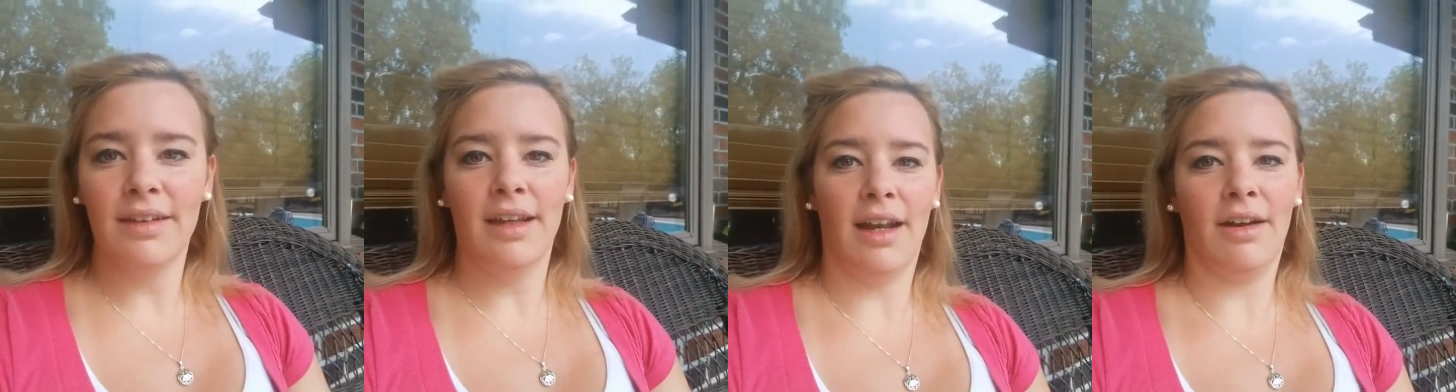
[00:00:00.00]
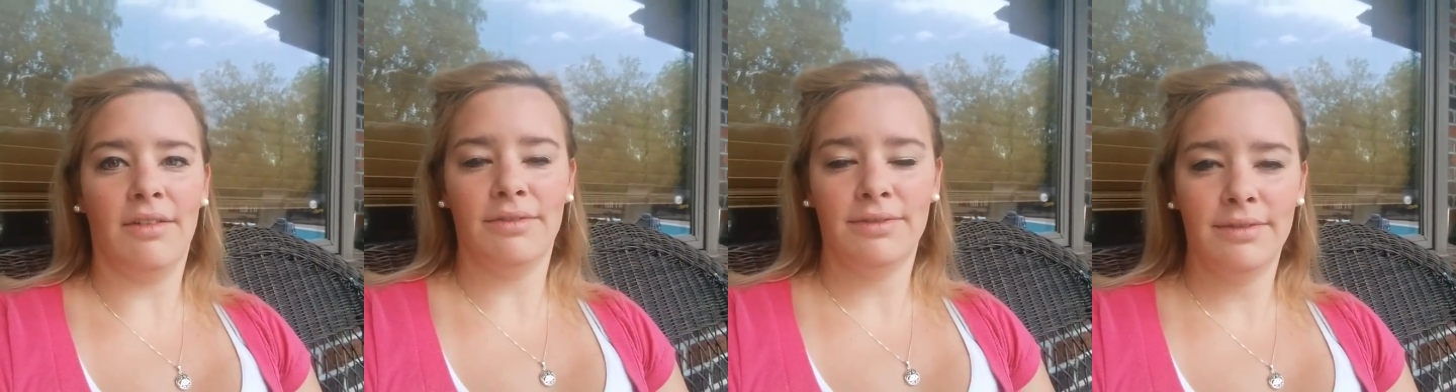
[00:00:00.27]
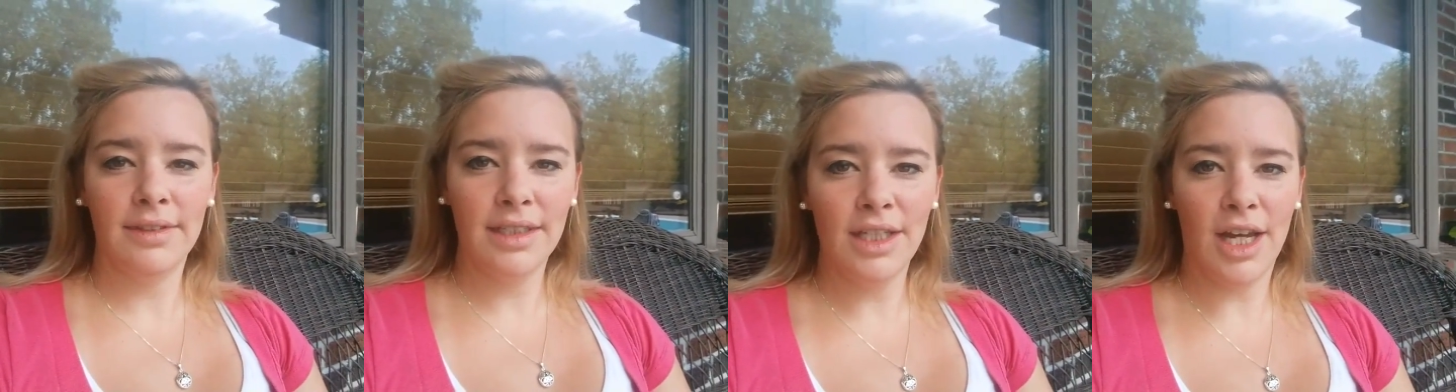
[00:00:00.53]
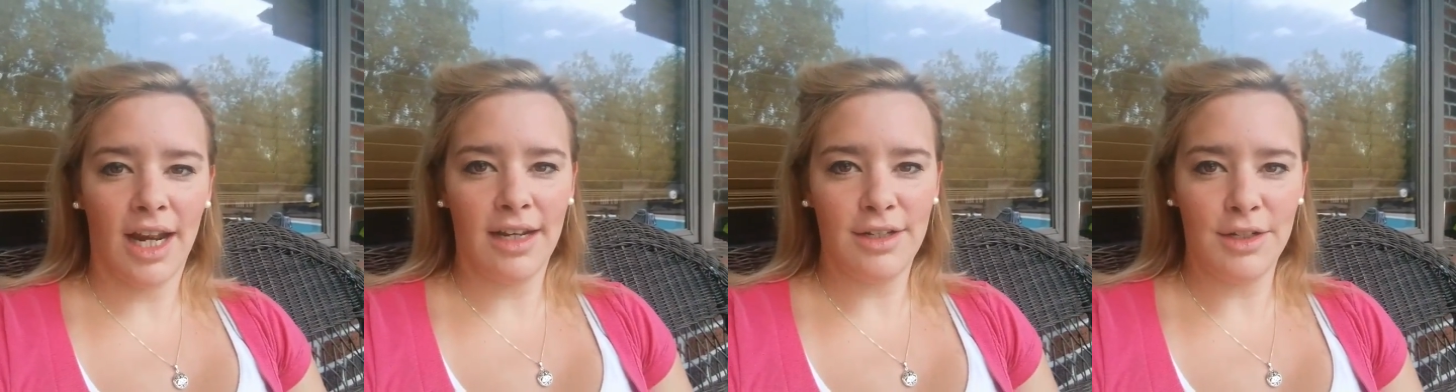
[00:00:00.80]

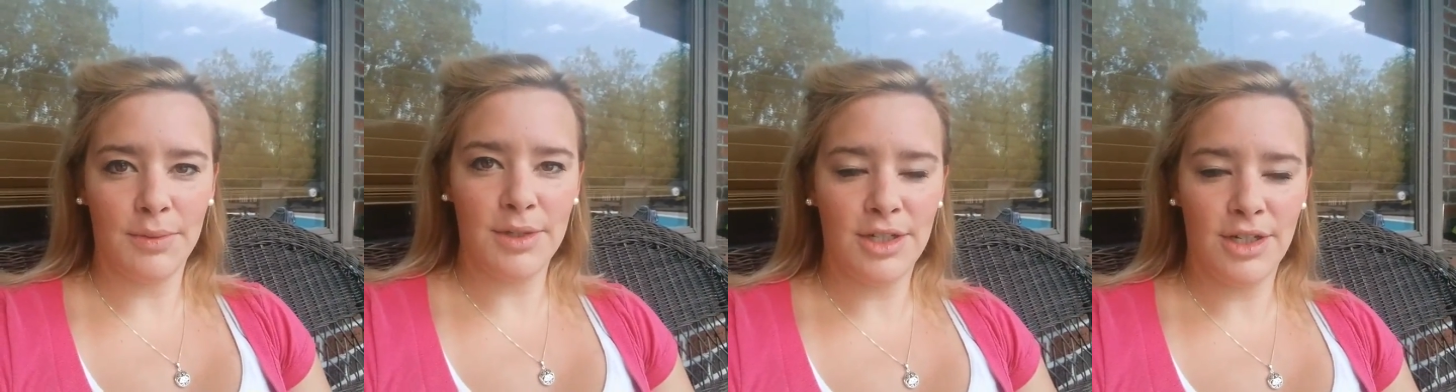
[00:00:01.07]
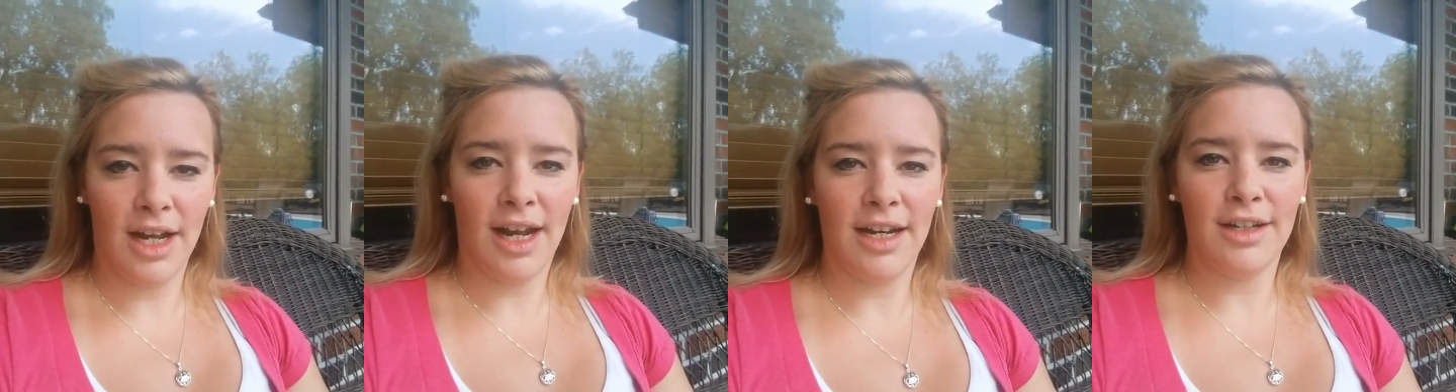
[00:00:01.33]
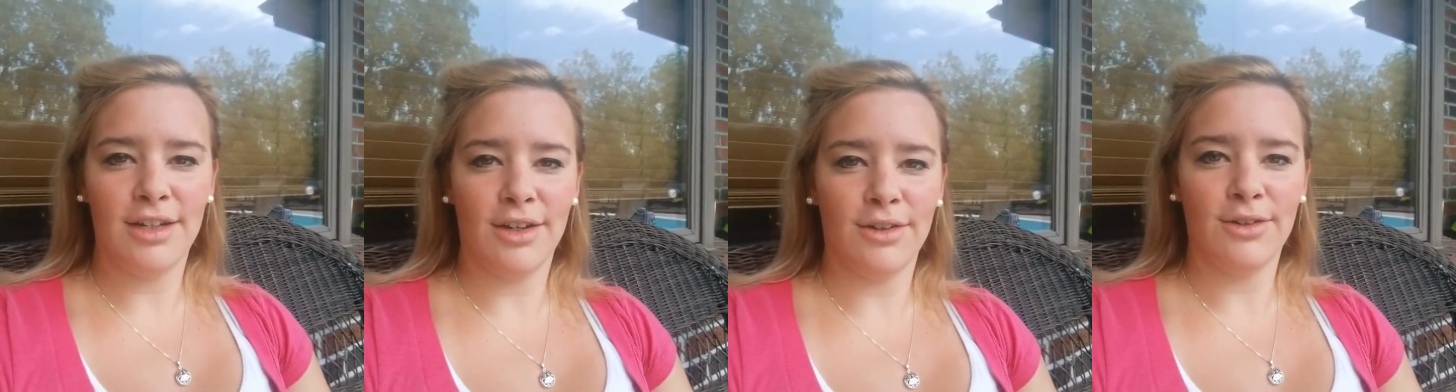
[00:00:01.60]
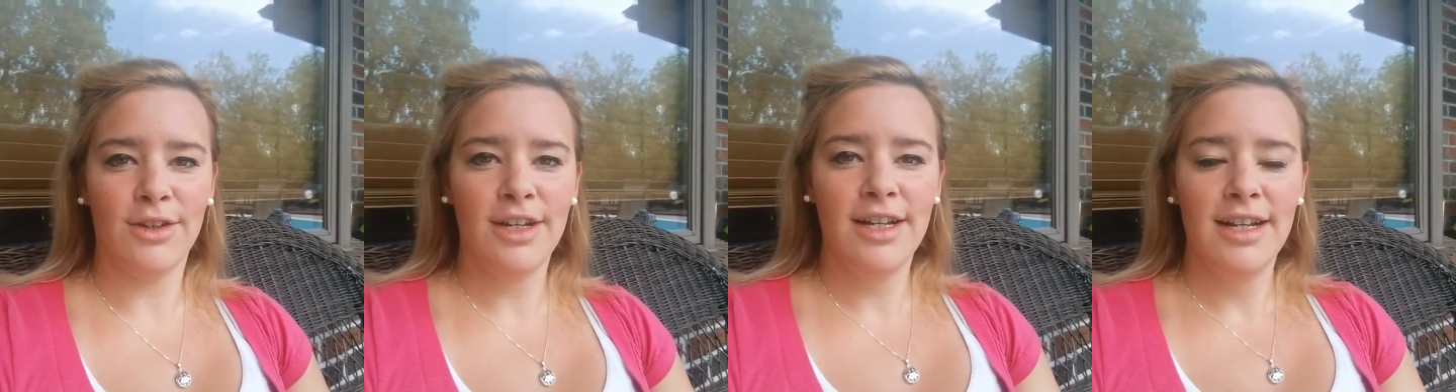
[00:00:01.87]
you got to do what you got to do.